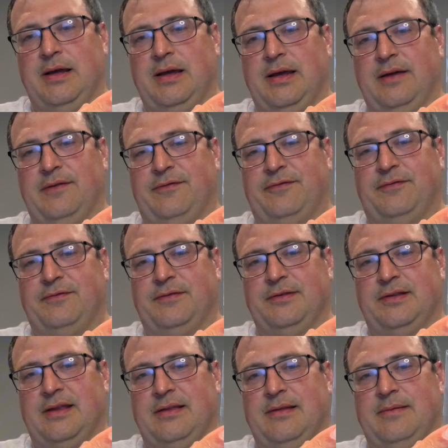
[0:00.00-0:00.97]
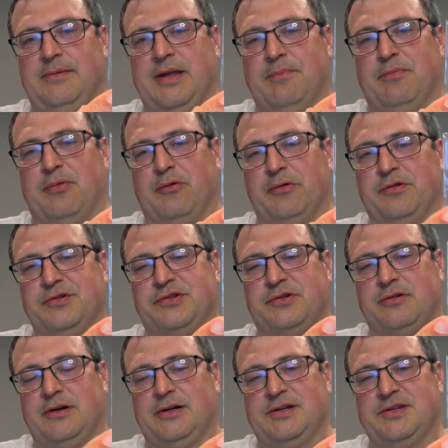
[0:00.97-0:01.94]
if the borders
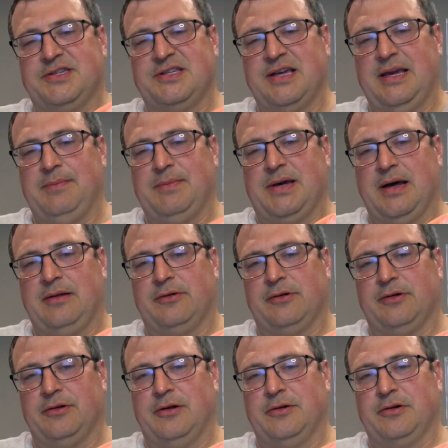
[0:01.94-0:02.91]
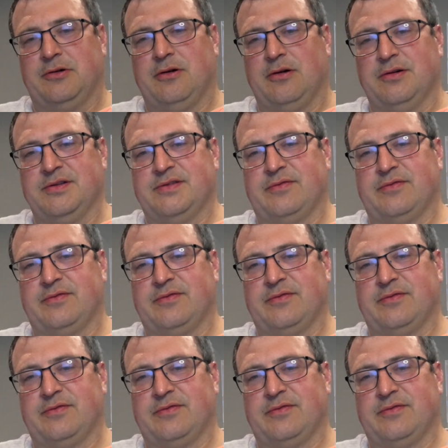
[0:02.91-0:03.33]
are the same color on all the cards.